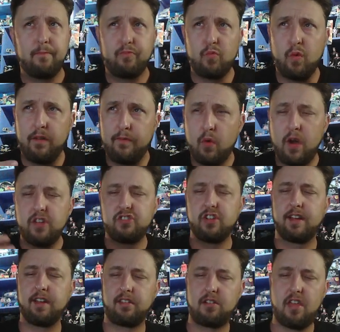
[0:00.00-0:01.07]
When Voyager
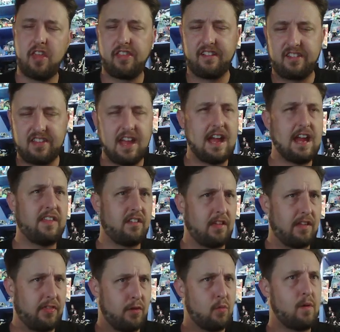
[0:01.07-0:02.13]
gets to the other side,
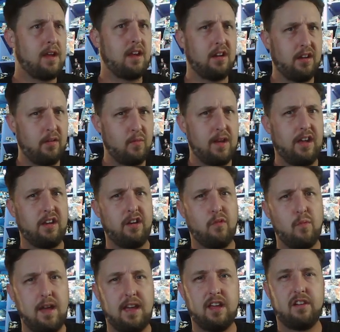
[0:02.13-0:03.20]
they're waiting and waiting and
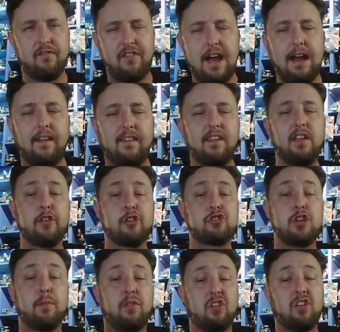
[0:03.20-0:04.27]
waiting. Finally, the
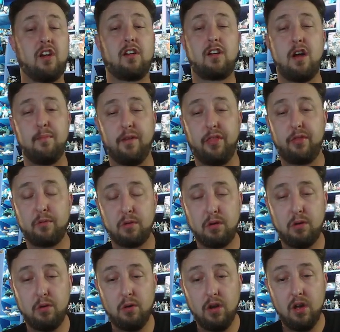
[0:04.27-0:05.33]
ships start coming
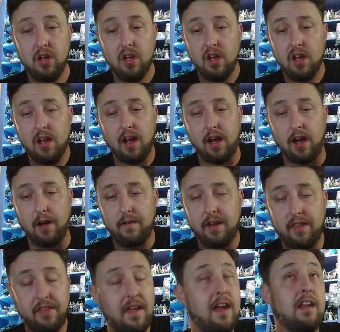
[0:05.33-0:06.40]
through,
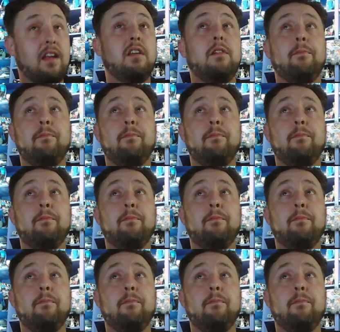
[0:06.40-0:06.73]
and then